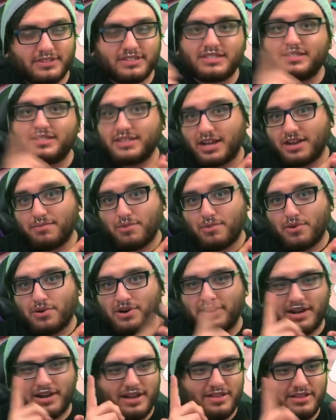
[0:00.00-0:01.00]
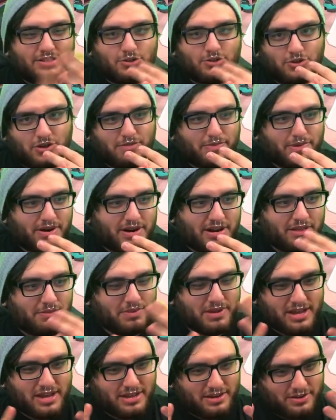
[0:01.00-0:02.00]
Sycamore and then Juniper, and then
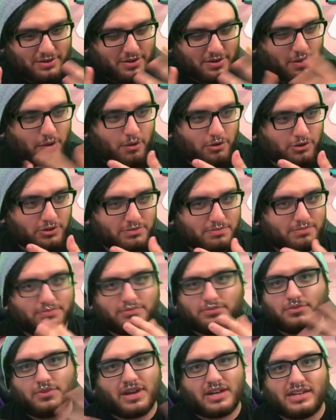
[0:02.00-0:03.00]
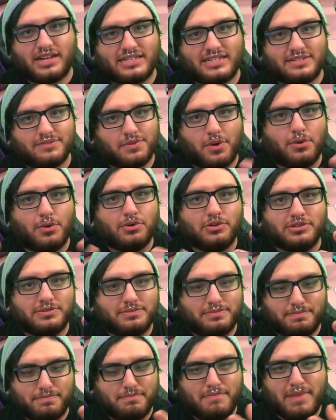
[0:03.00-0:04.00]
we got lots of old
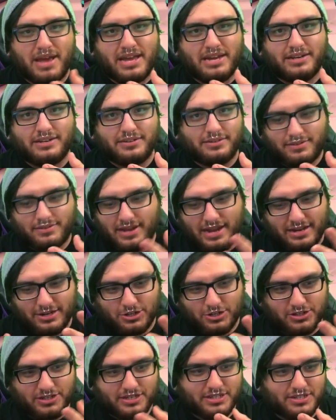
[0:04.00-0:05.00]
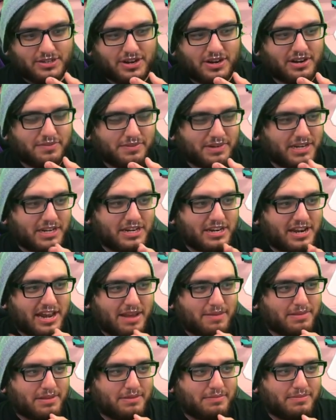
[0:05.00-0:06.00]
men actually, so I don't even need to
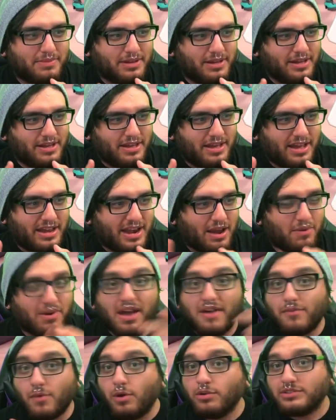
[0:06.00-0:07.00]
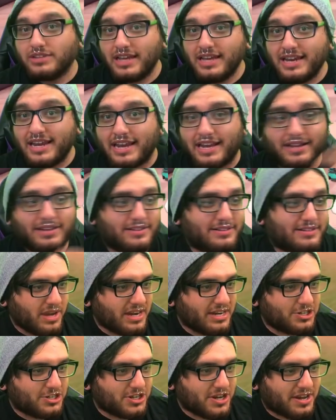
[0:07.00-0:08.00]
name them. And now we have old lady. get
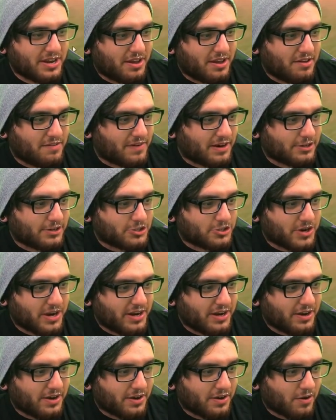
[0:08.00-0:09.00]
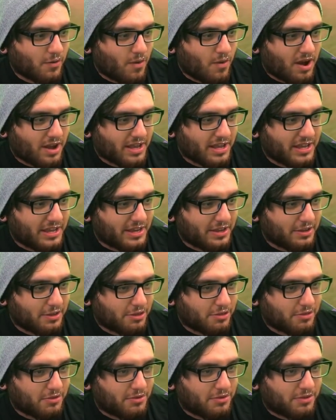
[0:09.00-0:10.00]
a shot of our trainer walking
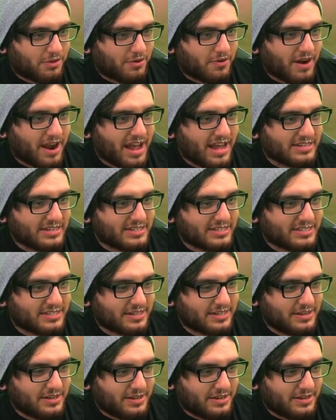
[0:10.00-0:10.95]
through the grass.